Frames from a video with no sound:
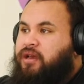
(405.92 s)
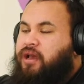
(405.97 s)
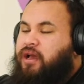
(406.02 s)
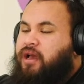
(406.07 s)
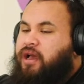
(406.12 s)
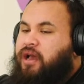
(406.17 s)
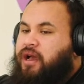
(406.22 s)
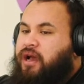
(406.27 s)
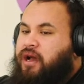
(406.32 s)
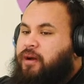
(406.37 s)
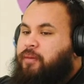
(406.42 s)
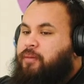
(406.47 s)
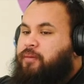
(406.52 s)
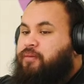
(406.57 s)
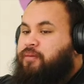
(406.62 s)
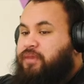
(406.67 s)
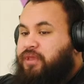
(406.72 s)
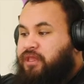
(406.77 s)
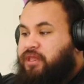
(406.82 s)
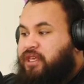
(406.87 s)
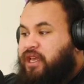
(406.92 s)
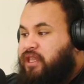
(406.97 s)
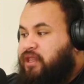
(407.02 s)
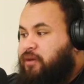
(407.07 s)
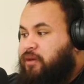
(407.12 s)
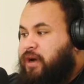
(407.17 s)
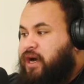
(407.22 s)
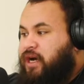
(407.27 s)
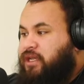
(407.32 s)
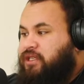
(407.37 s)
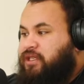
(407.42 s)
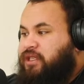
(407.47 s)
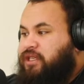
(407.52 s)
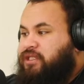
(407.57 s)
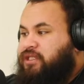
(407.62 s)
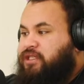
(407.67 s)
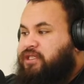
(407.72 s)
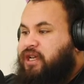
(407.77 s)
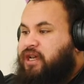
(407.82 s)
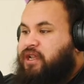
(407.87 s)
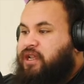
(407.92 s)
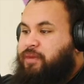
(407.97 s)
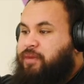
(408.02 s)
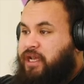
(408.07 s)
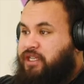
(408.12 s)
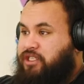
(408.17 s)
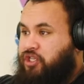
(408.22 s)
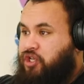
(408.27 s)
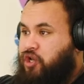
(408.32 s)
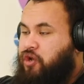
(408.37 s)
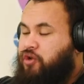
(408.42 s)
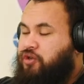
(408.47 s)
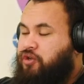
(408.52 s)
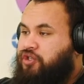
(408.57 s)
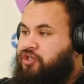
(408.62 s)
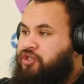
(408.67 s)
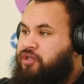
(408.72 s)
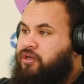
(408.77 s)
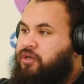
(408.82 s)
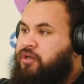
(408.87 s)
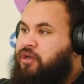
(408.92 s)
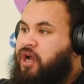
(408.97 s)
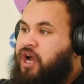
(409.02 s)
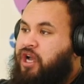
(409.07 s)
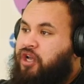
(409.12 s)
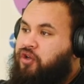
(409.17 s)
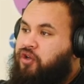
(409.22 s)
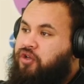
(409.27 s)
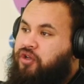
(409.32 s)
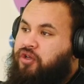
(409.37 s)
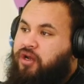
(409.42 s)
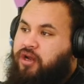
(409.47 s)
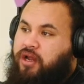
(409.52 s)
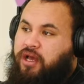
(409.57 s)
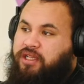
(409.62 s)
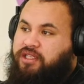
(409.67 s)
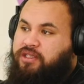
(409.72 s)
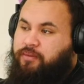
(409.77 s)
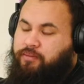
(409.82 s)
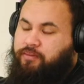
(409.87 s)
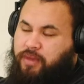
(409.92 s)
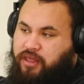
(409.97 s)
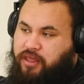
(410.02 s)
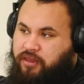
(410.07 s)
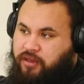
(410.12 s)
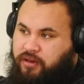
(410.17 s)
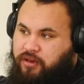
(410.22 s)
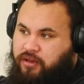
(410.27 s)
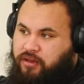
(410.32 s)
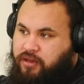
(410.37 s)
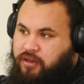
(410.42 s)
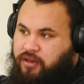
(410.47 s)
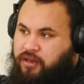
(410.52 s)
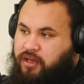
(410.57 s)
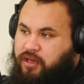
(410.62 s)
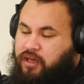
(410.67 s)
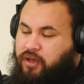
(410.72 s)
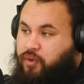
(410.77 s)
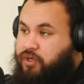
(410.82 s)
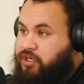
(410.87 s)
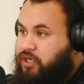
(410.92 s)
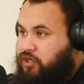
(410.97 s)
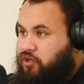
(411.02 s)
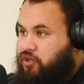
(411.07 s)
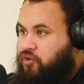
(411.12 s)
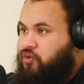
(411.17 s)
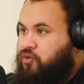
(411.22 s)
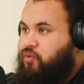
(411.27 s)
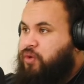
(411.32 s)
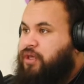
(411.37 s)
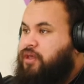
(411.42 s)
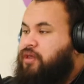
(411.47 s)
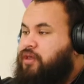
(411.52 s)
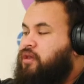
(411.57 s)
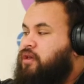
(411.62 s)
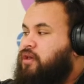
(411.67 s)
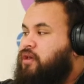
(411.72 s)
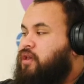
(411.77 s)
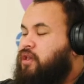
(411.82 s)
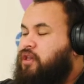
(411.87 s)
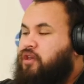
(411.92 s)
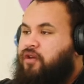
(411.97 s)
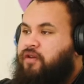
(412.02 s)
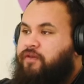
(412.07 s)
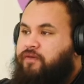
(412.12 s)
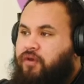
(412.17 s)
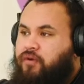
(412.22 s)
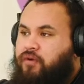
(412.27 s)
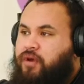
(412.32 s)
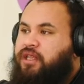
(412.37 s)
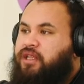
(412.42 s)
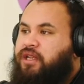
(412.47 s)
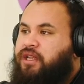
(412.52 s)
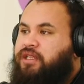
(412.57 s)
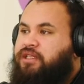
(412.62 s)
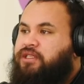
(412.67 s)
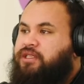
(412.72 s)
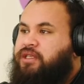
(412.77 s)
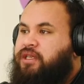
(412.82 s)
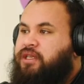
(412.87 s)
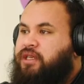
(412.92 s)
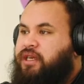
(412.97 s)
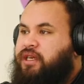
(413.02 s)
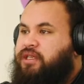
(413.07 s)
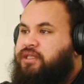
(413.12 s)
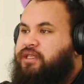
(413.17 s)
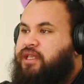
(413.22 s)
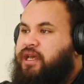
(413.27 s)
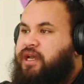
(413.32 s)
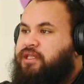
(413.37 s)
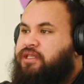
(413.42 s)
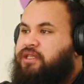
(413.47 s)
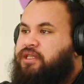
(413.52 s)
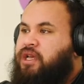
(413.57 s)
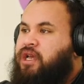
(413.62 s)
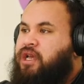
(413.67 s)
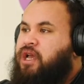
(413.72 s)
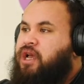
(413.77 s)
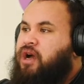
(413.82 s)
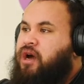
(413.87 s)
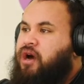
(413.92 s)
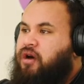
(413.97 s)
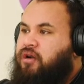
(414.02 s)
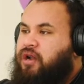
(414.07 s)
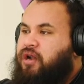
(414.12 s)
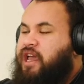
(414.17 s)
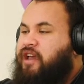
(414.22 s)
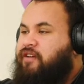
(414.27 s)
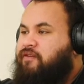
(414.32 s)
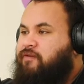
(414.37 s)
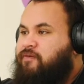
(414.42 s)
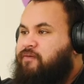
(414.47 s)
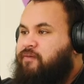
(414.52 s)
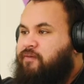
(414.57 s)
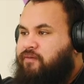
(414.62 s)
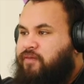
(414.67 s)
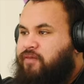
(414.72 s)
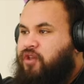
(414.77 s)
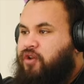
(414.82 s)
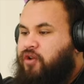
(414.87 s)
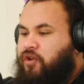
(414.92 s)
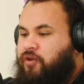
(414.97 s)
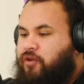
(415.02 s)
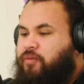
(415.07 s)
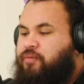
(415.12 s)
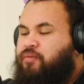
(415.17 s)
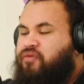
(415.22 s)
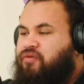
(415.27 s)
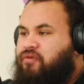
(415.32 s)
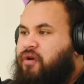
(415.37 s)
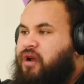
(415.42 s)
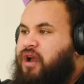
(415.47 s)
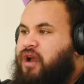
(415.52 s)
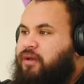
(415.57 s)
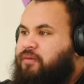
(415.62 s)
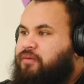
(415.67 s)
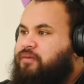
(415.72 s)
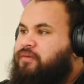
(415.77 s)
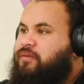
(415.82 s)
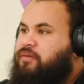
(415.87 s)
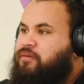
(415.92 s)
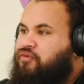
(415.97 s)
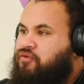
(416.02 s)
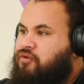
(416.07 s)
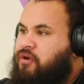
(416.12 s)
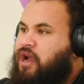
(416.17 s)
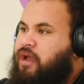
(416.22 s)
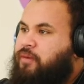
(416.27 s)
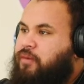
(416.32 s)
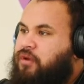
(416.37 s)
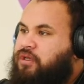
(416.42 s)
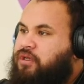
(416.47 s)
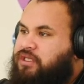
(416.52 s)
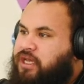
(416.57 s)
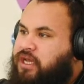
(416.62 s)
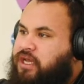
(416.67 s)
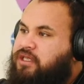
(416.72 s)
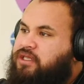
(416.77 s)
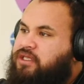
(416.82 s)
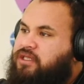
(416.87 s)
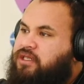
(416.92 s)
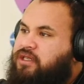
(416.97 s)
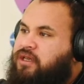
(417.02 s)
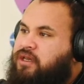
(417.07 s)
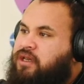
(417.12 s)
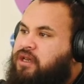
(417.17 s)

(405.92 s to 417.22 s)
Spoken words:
The other part of this is that as a coach, I could utilize a method, which I do with a few athletes, is that I'll have primer sets.